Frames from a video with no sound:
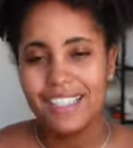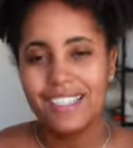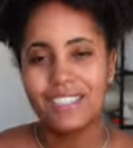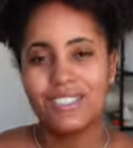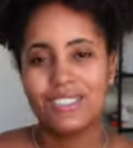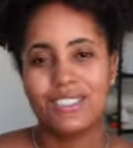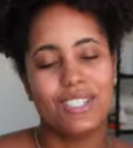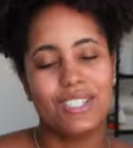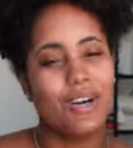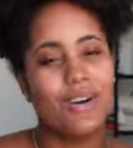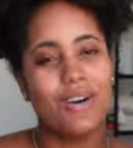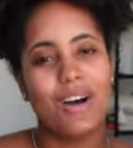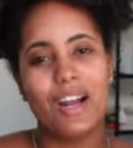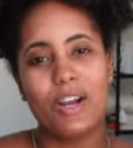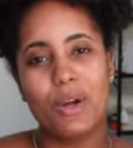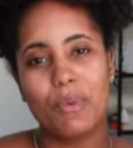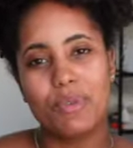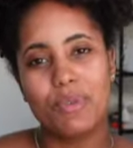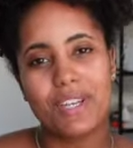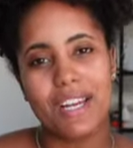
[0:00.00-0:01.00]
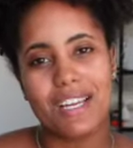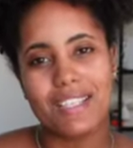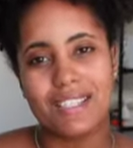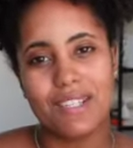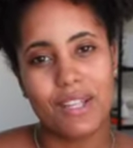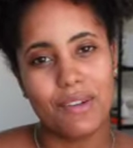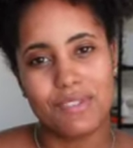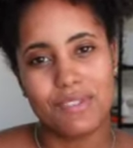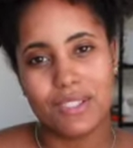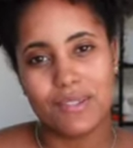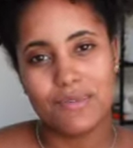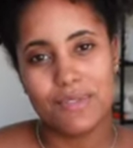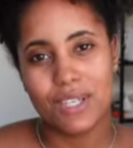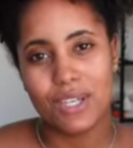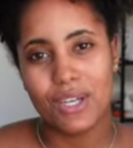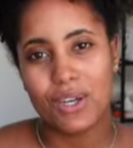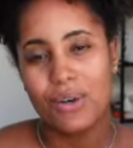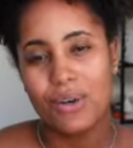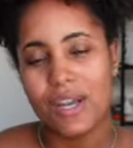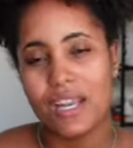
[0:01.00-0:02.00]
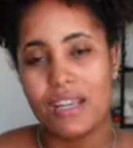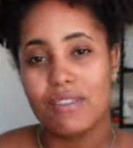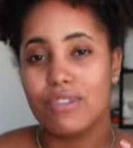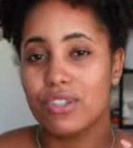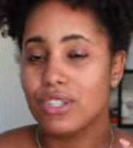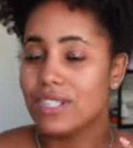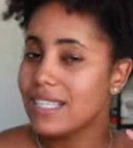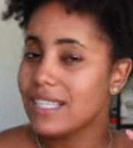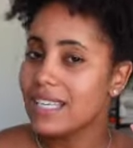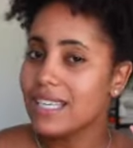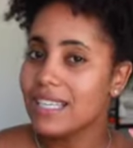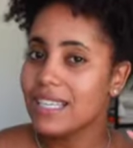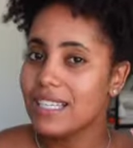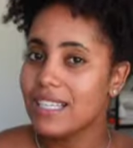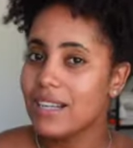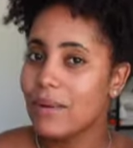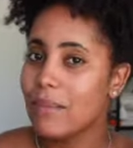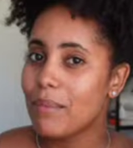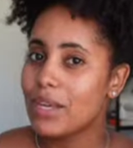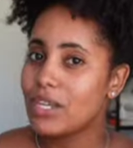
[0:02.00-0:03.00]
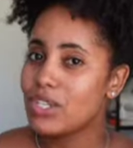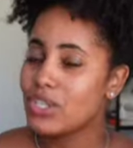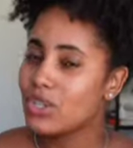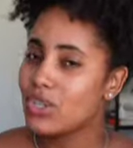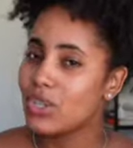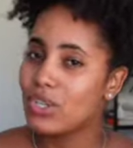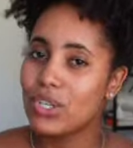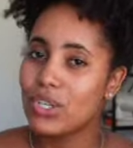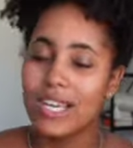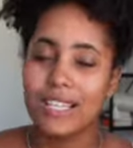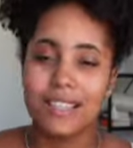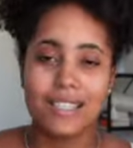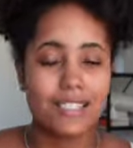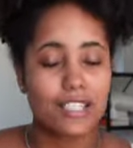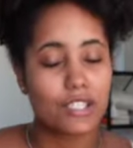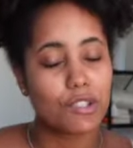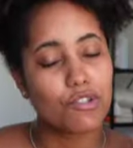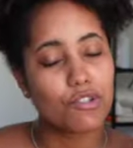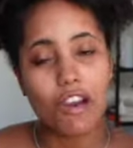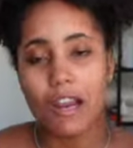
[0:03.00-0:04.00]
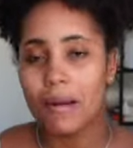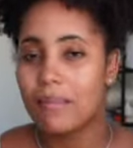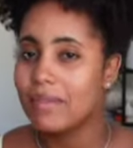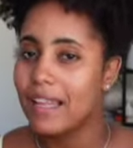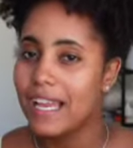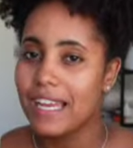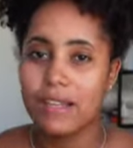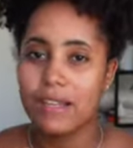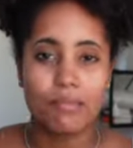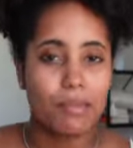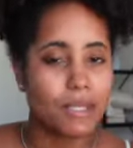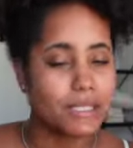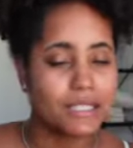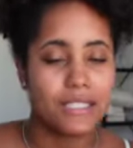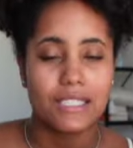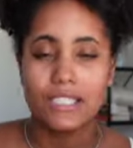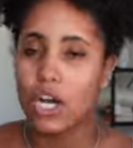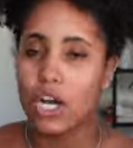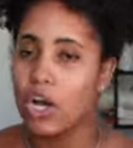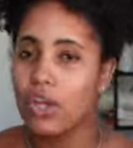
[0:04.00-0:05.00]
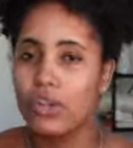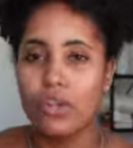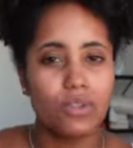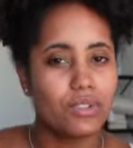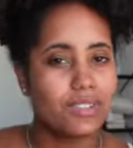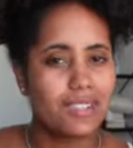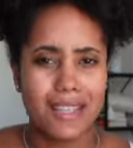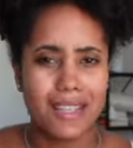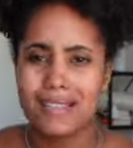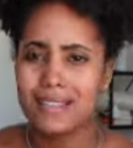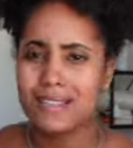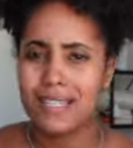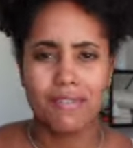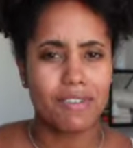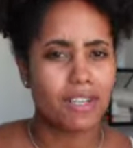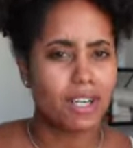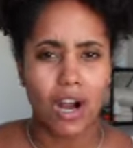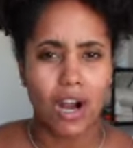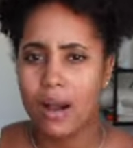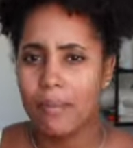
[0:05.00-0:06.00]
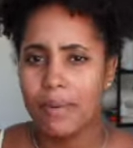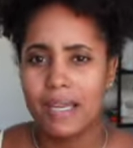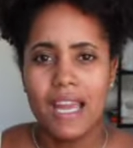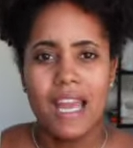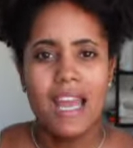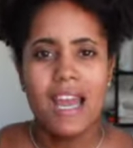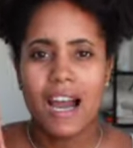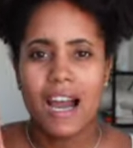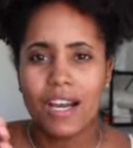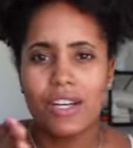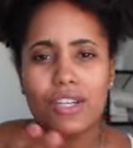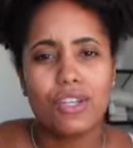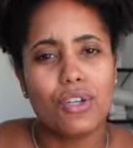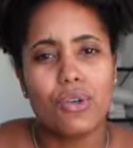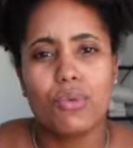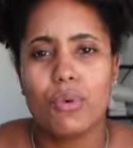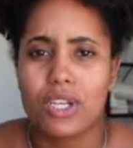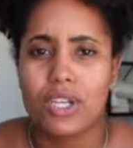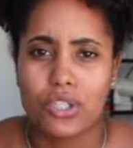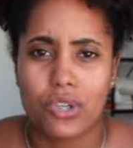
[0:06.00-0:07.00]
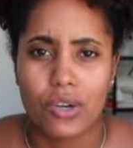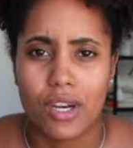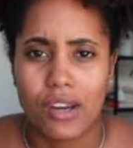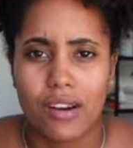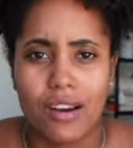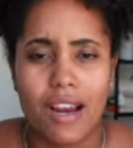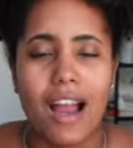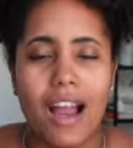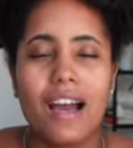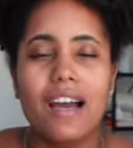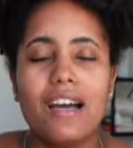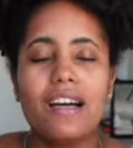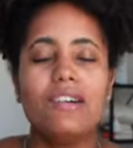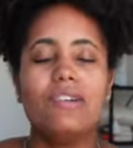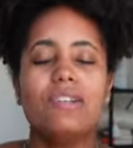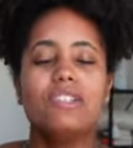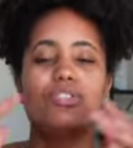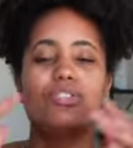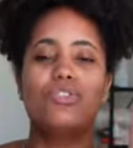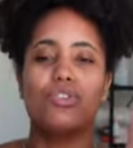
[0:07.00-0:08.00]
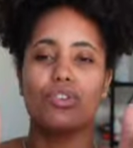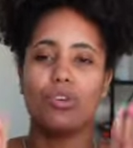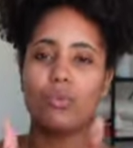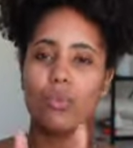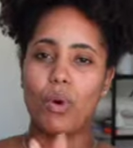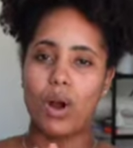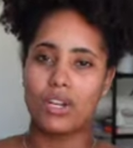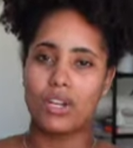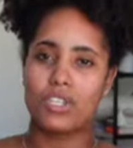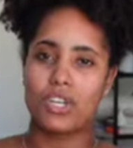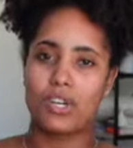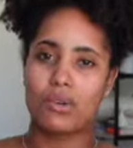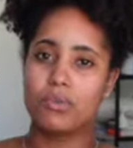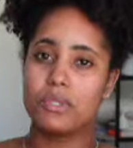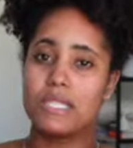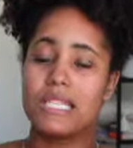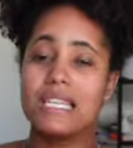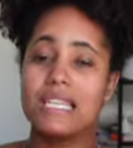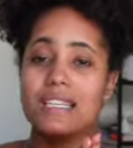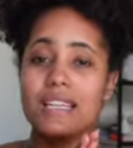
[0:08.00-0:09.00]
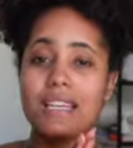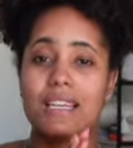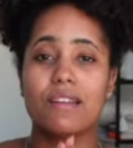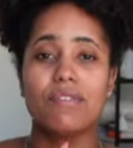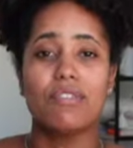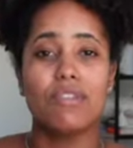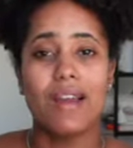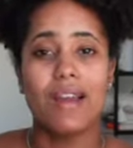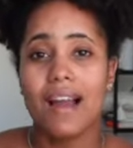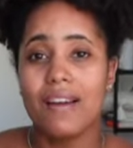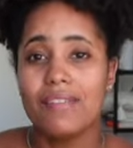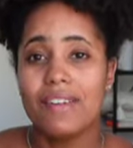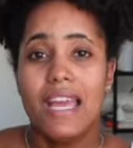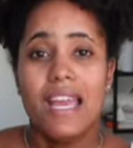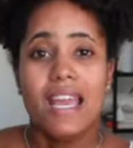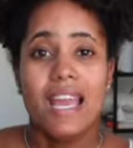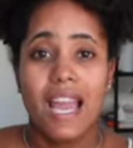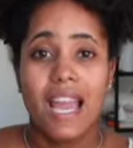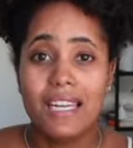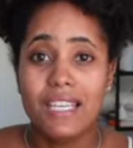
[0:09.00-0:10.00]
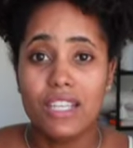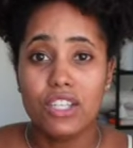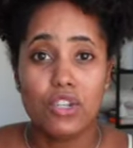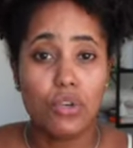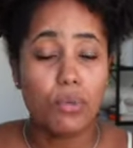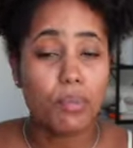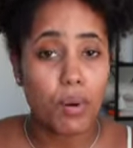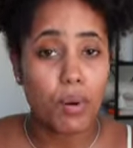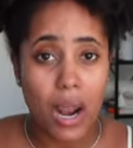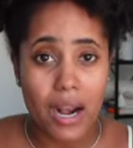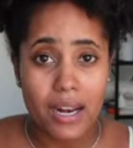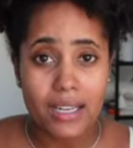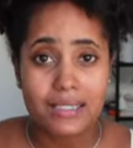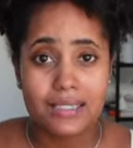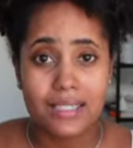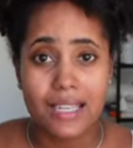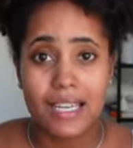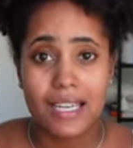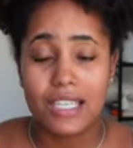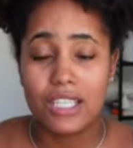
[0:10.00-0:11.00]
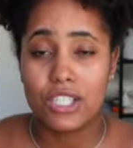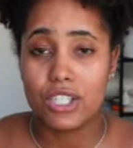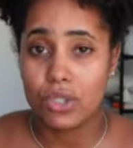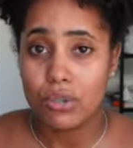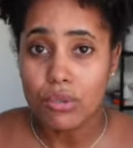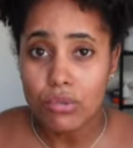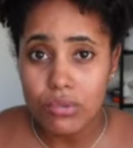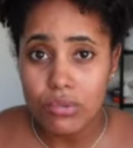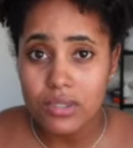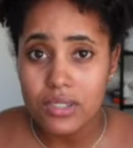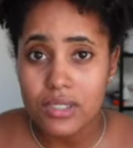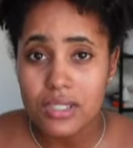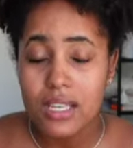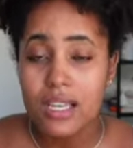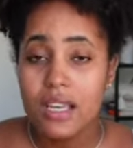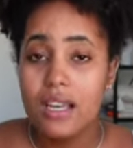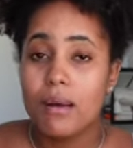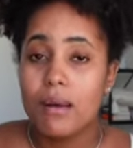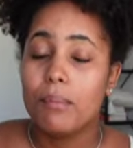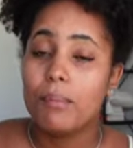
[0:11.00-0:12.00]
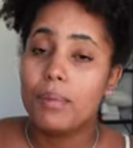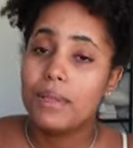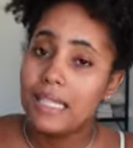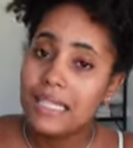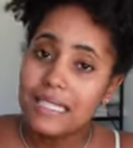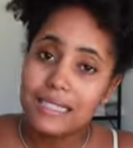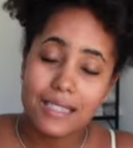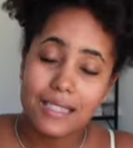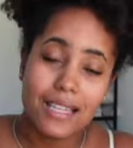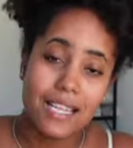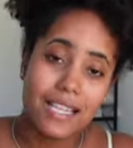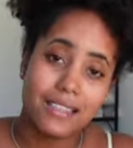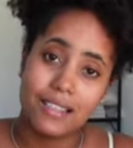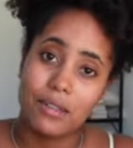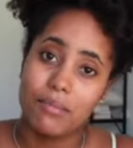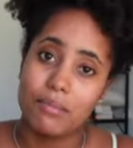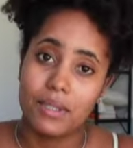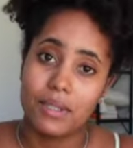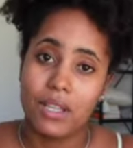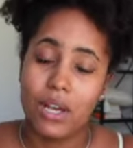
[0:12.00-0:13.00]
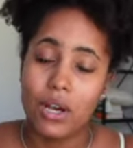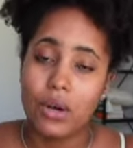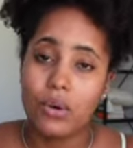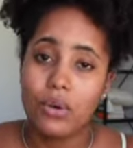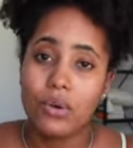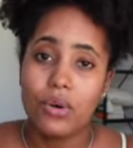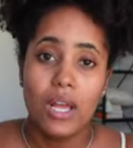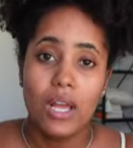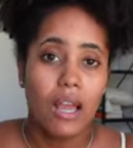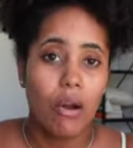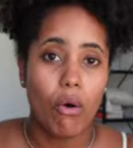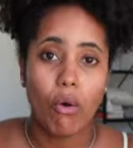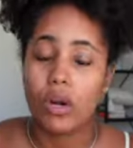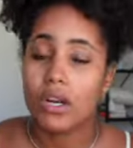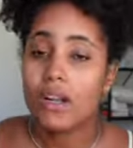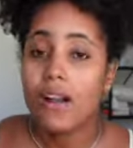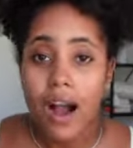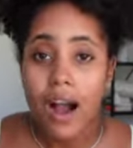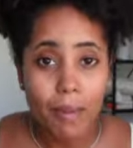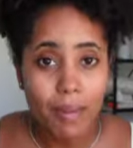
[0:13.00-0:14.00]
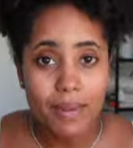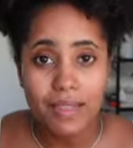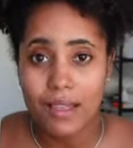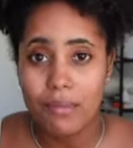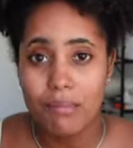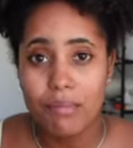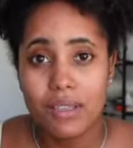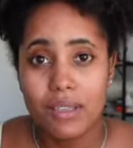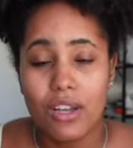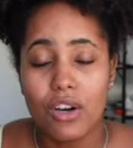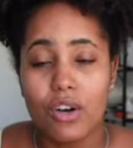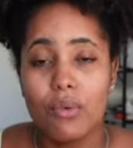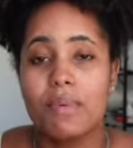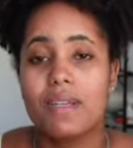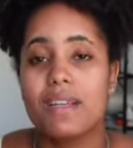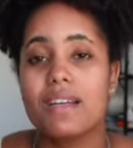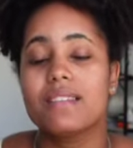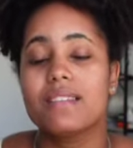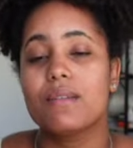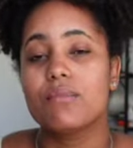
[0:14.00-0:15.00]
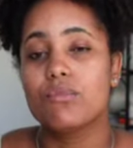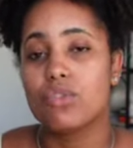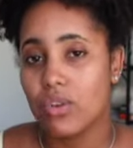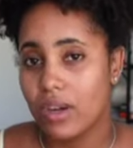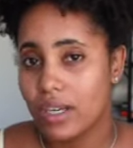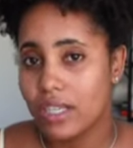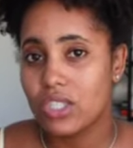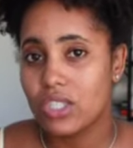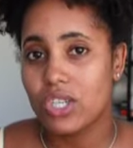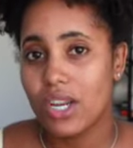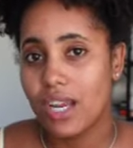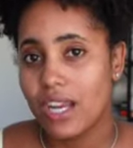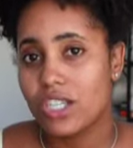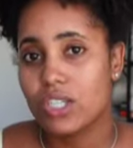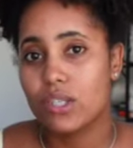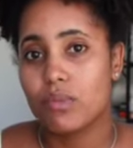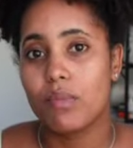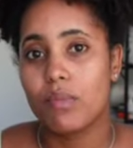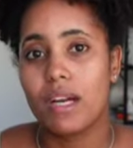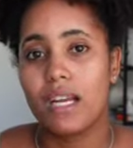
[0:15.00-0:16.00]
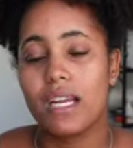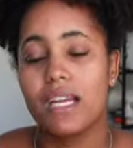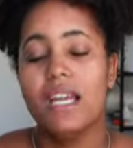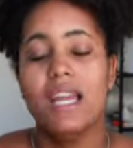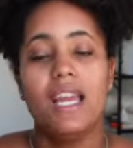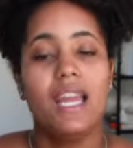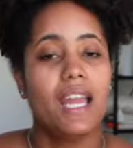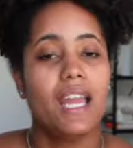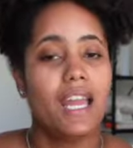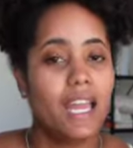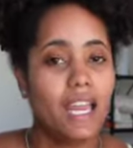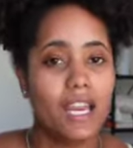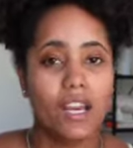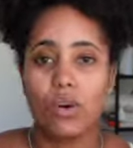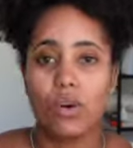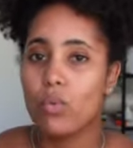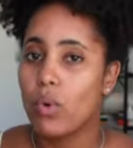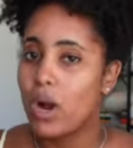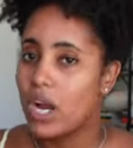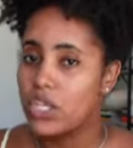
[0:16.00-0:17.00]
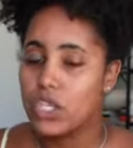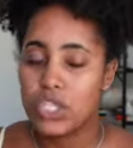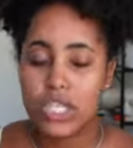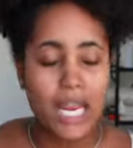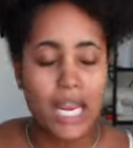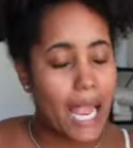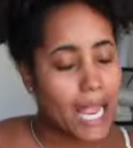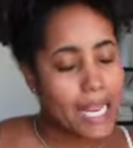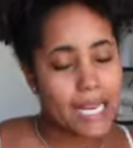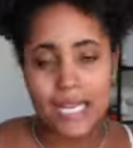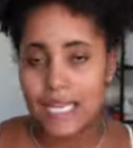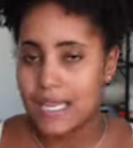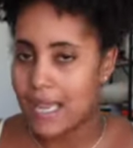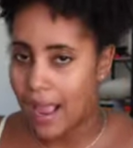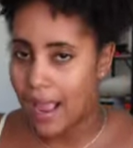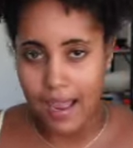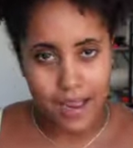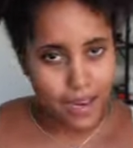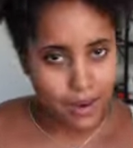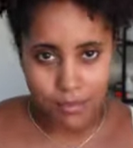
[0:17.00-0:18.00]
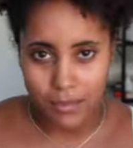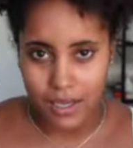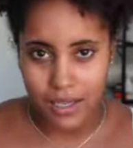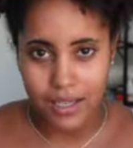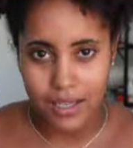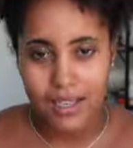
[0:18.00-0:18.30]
So I hope you guys loved this video. If you did, make sure you hit the subscribe, like button, all those things. Leave a comment. How do you wash your hair? How is your wash hair routine? And if you have any new products that I can use, please link them below or comment them below, because I'm trying to change my hair washing game.